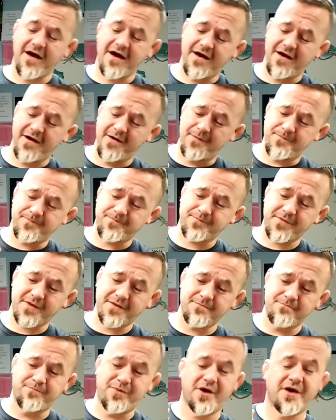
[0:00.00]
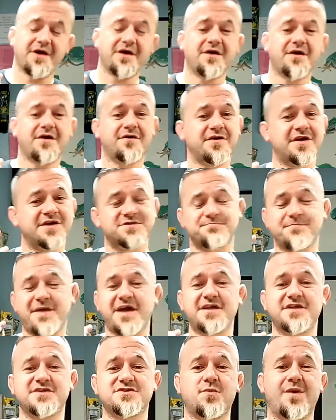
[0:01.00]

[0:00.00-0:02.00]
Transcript: but it's made